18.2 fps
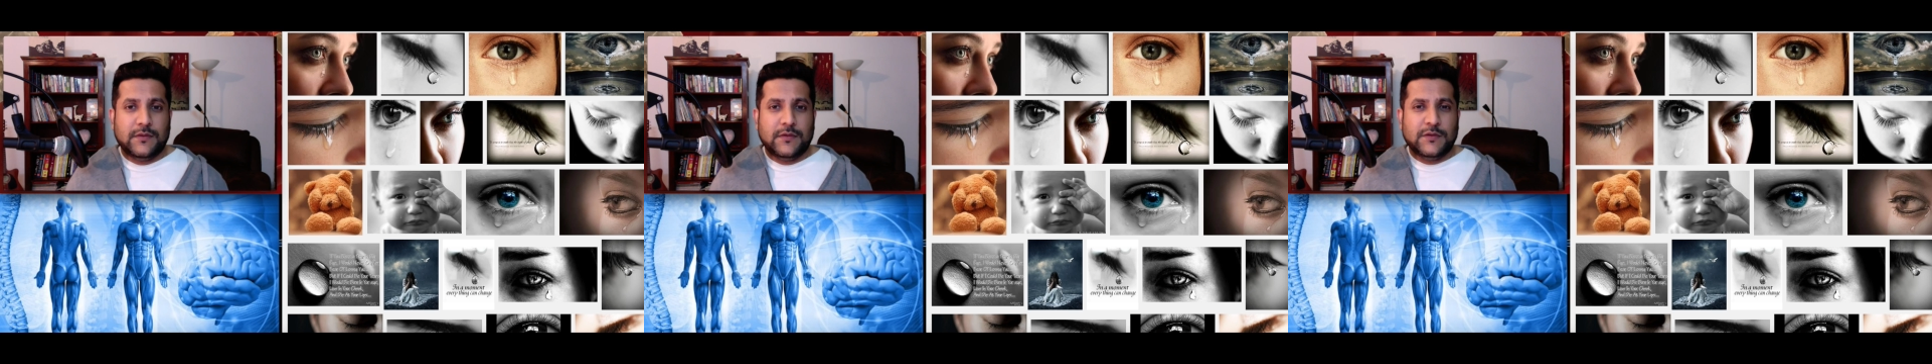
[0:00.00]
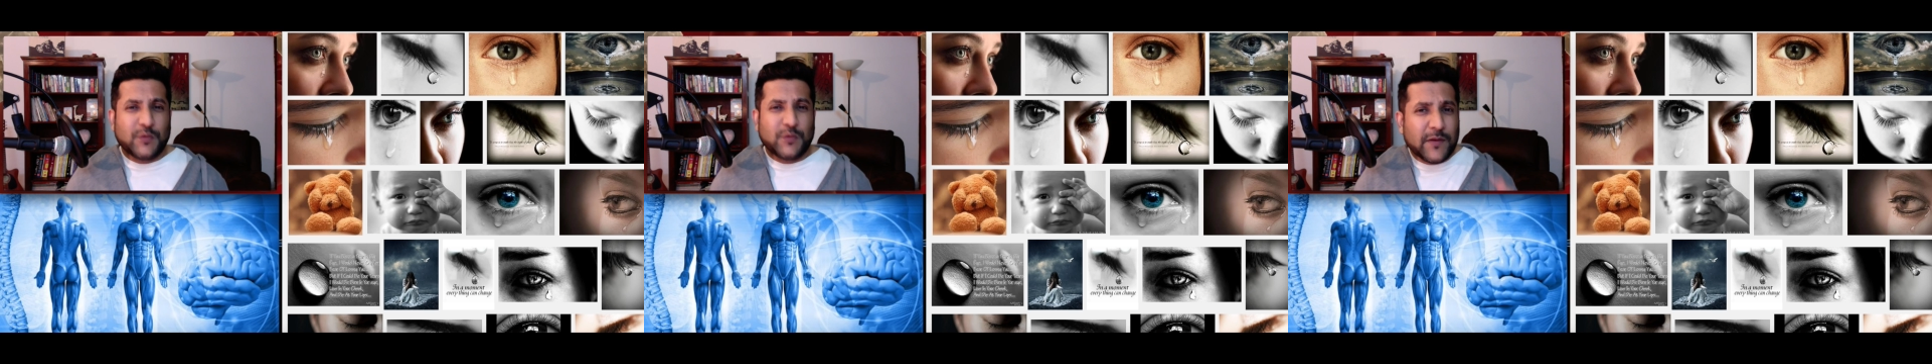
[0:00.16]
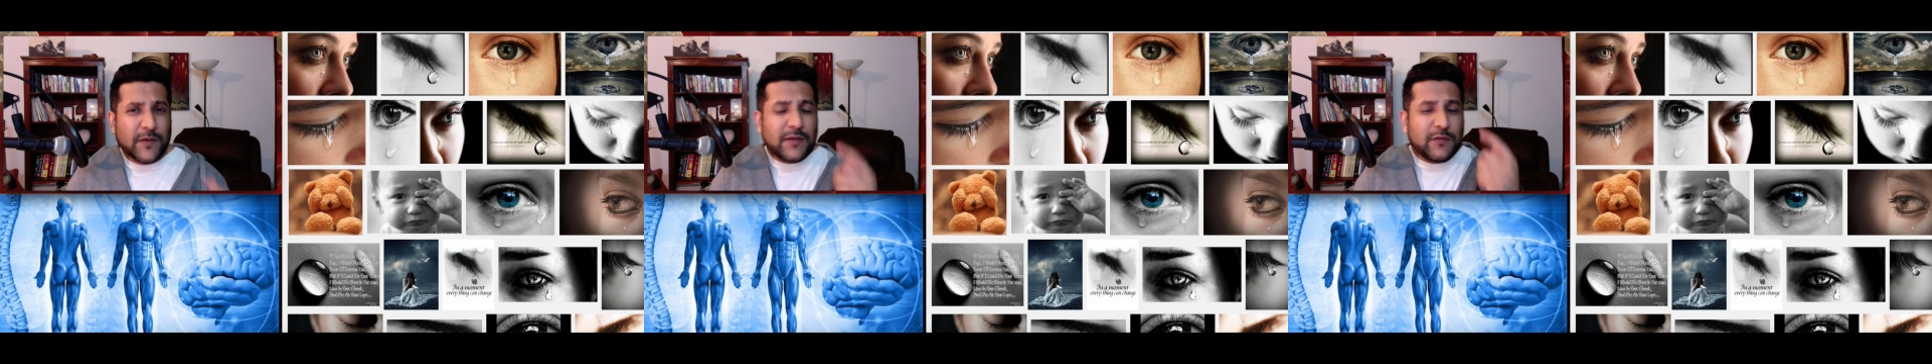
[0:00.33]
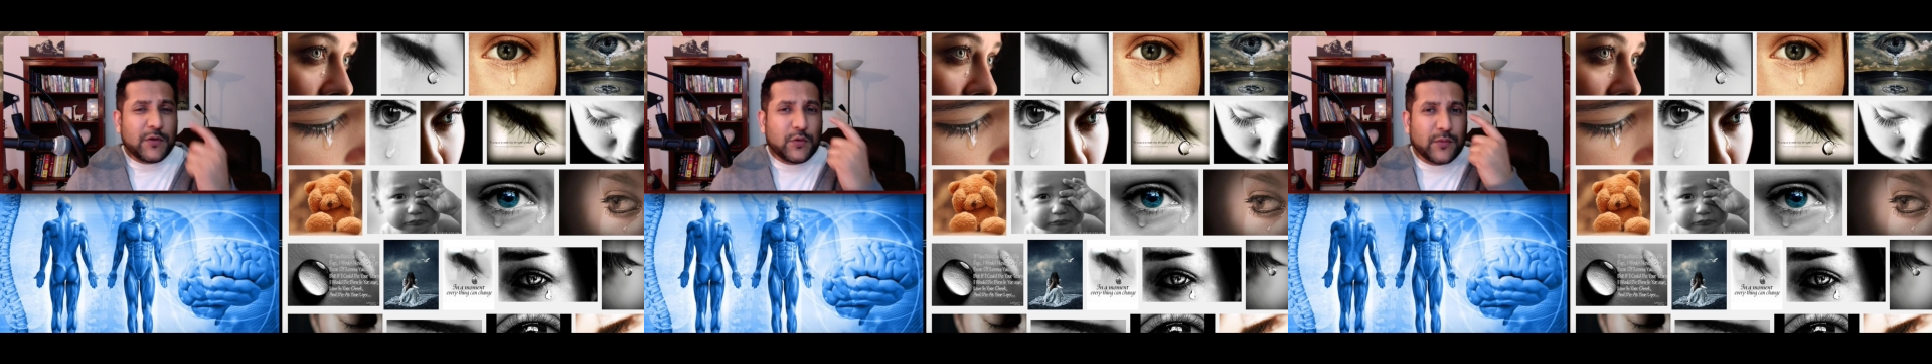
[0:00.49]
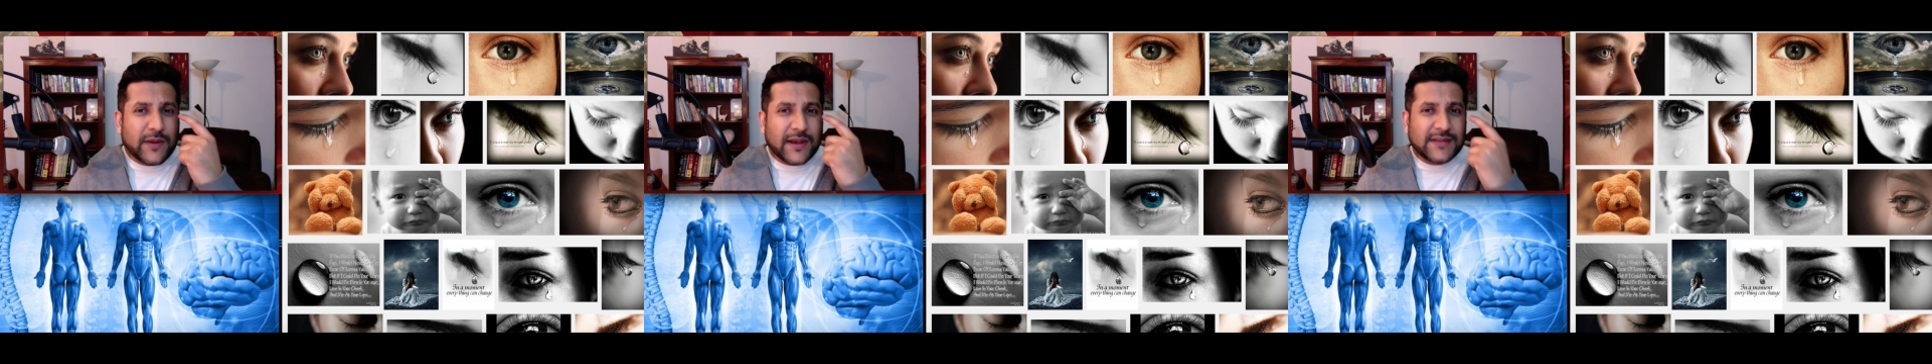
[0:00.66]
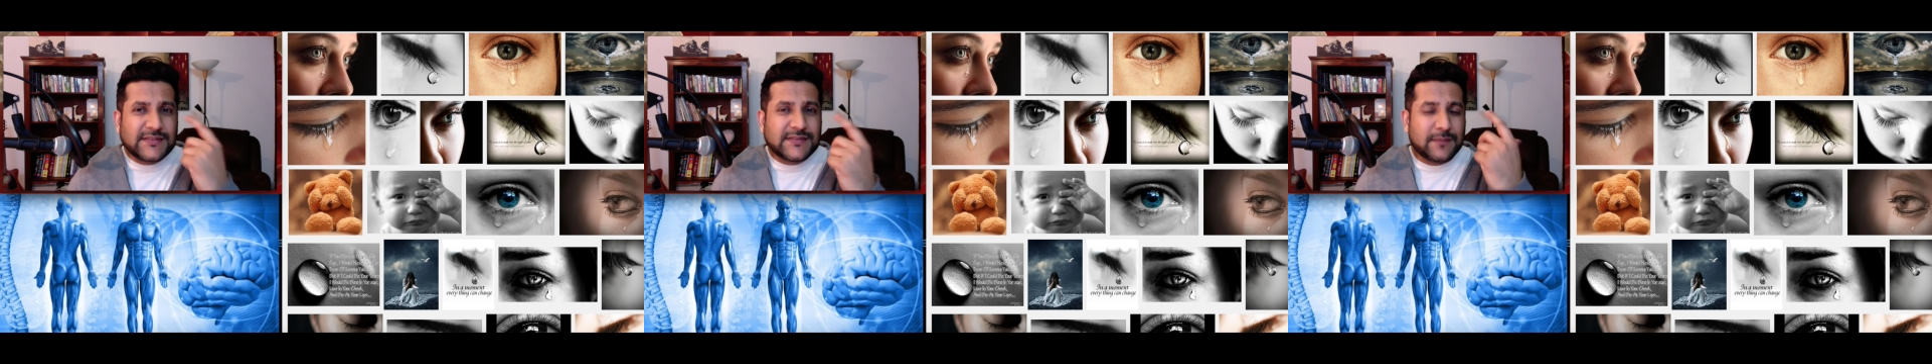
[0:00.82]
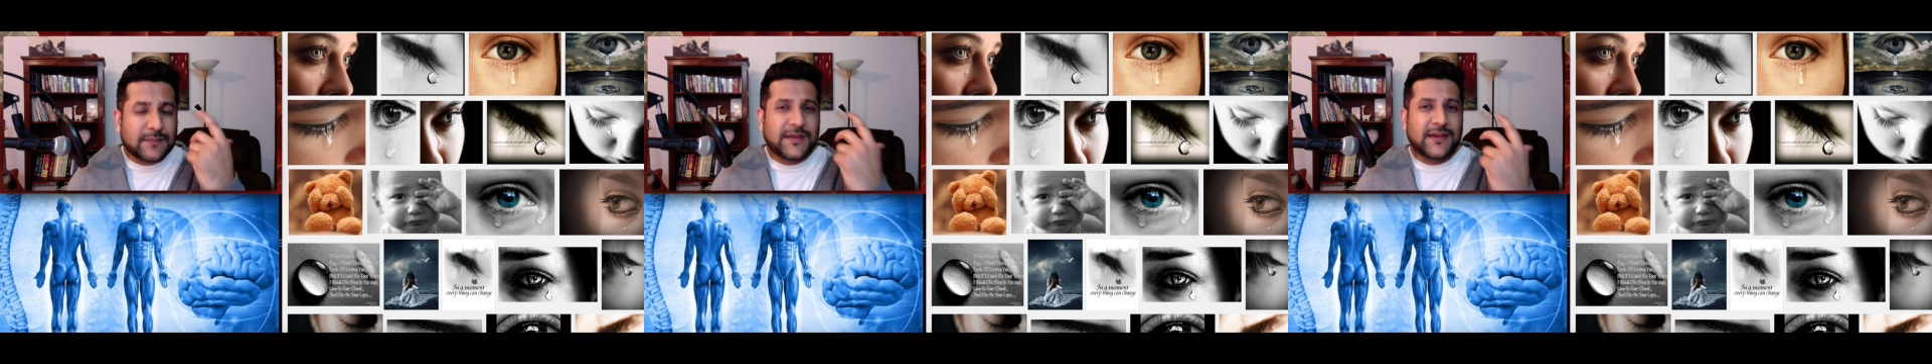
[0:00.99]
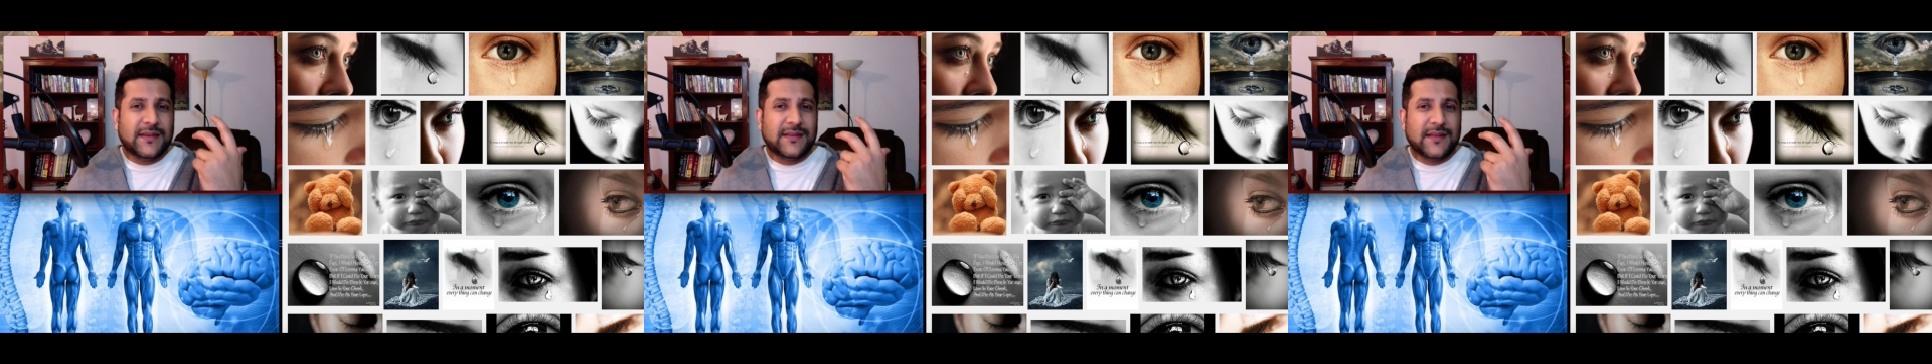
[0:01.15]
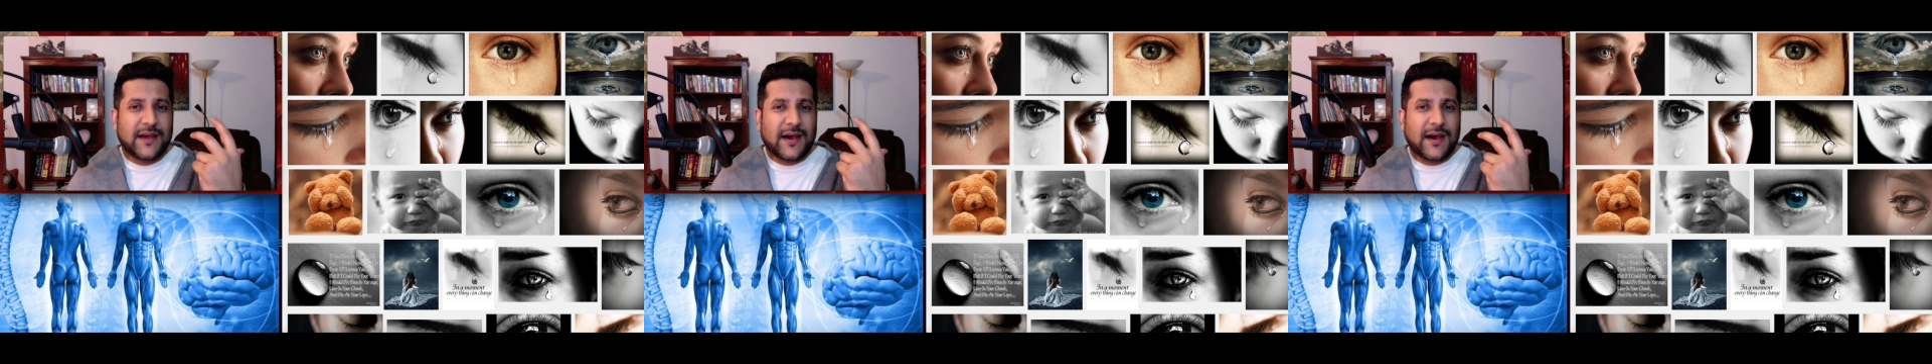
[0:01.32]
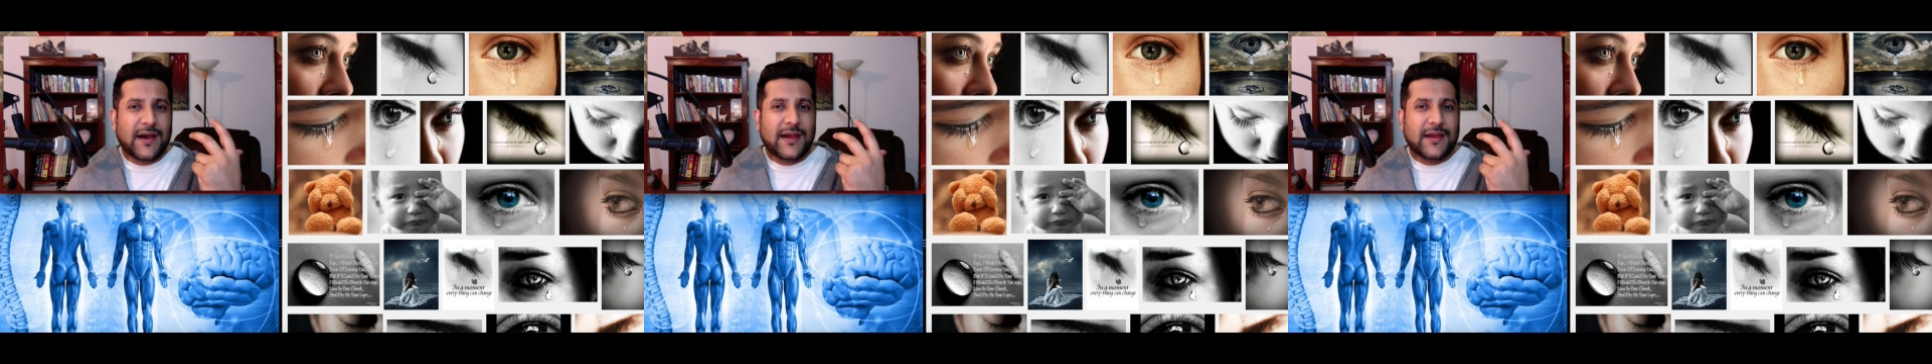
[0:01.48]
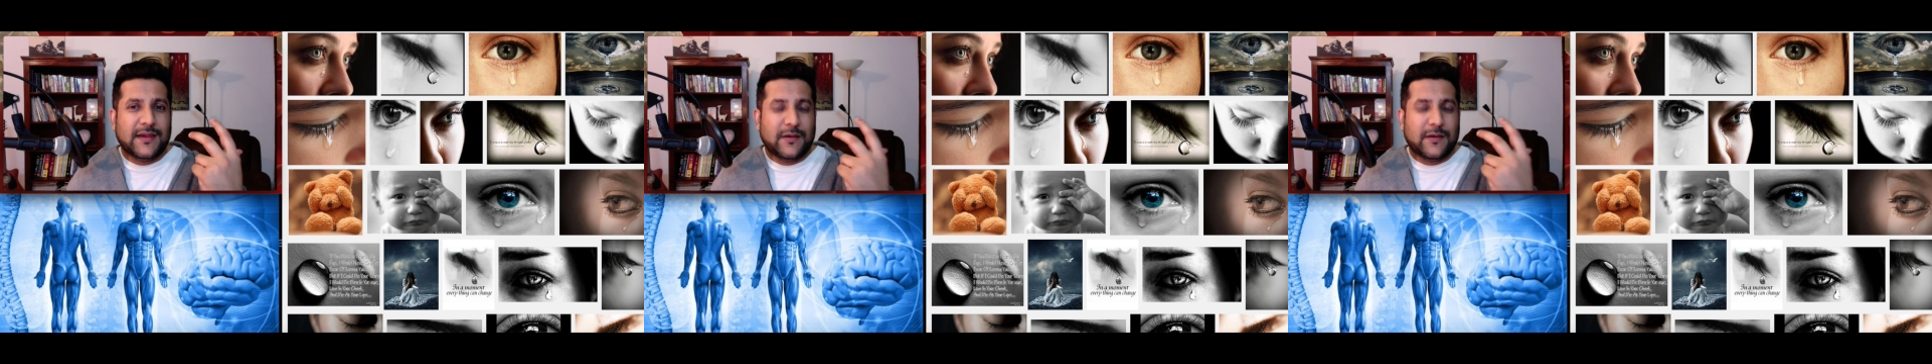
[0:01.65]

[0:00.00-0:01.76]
So whenever you get something in the eye,